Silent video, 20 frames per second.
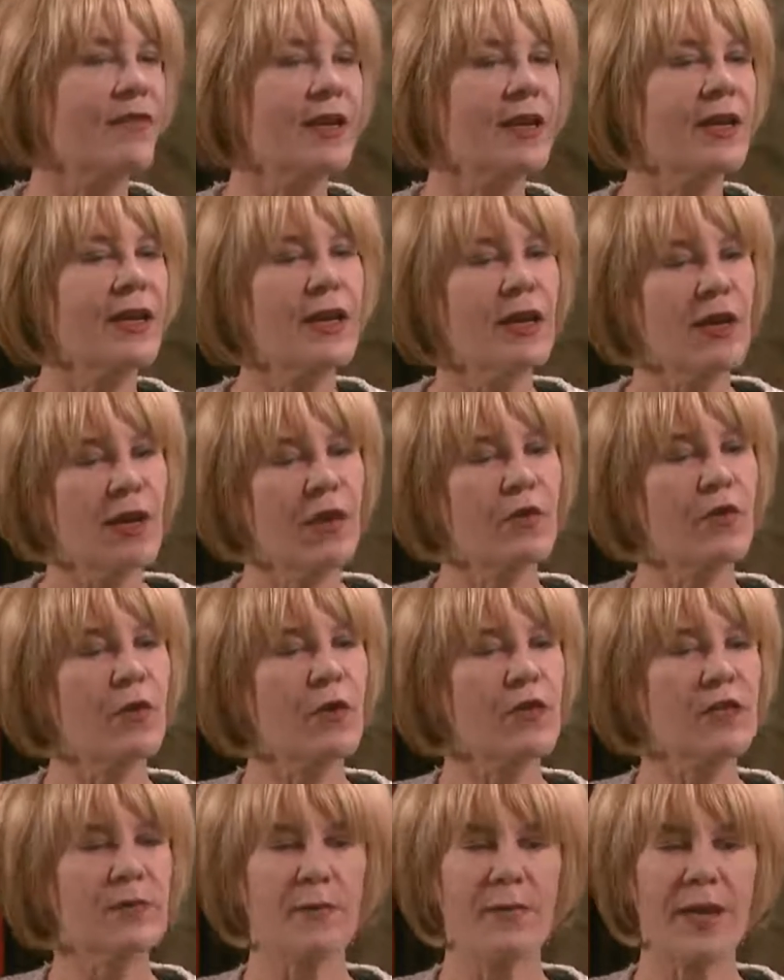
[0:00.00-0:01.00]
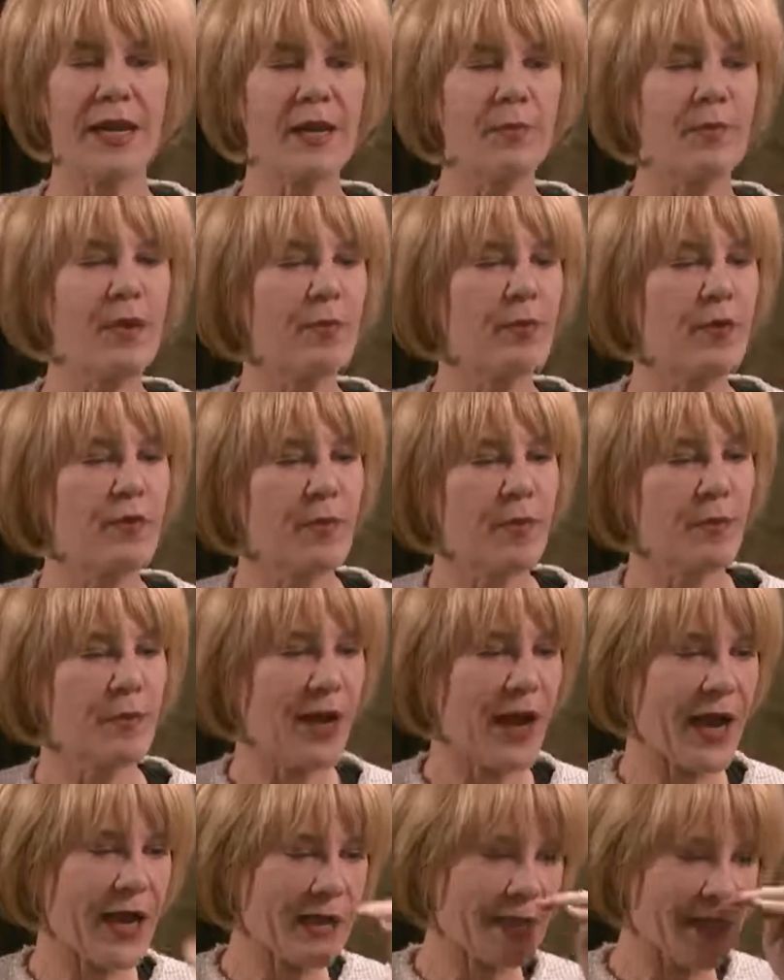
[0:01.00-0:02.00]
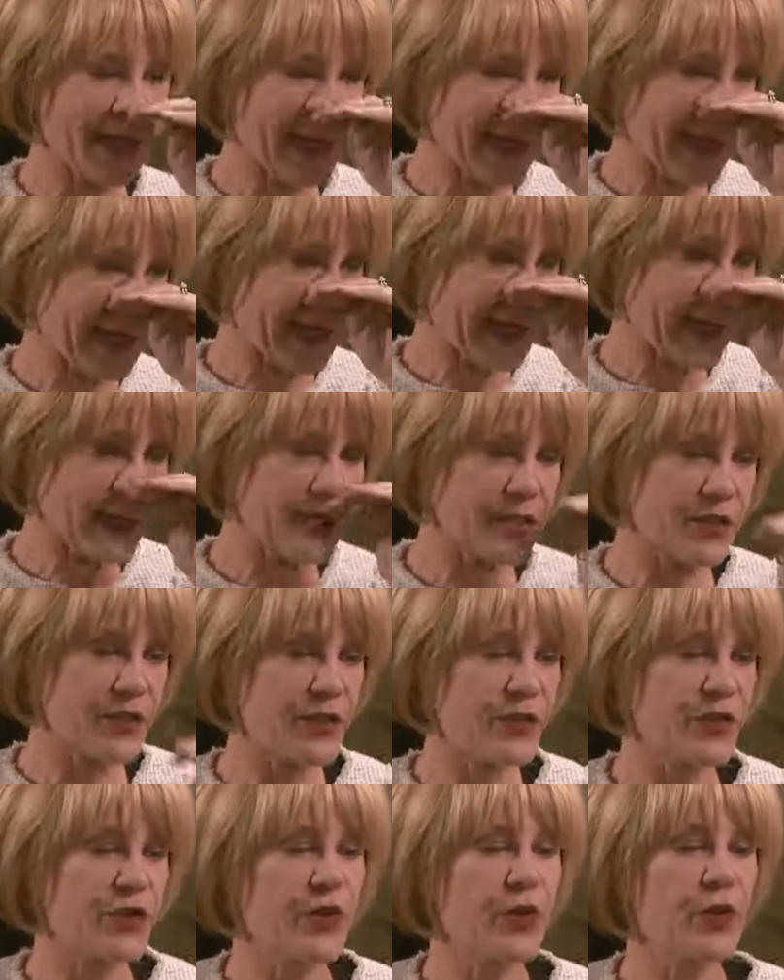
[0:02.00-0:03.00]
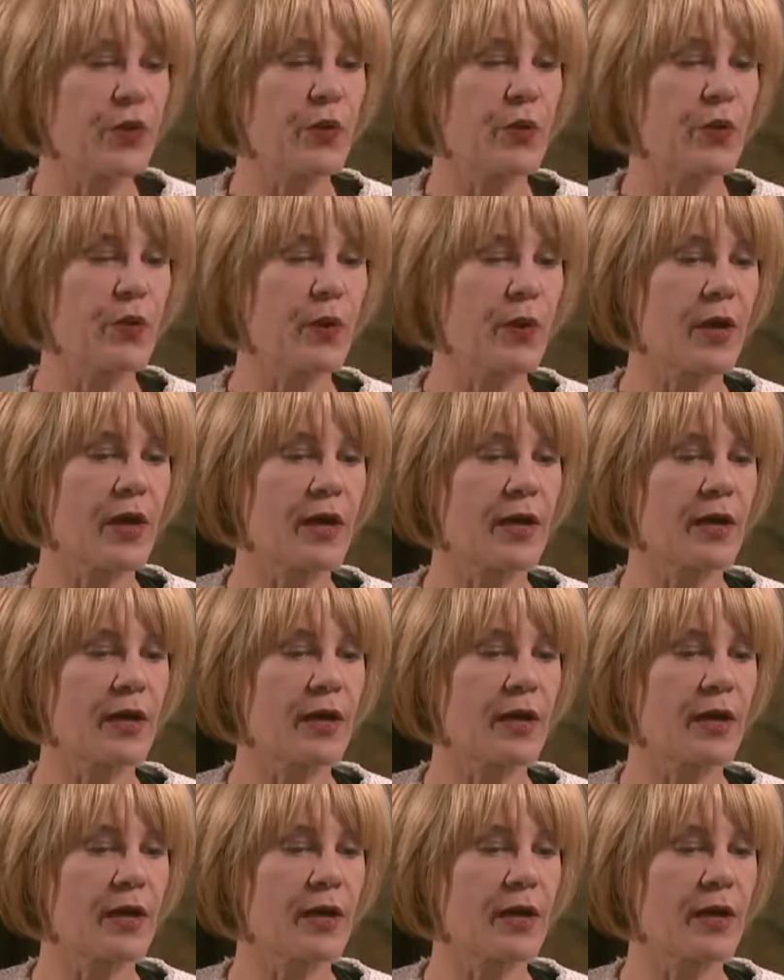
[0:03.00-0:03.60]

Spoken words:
And of course, many people have been piling into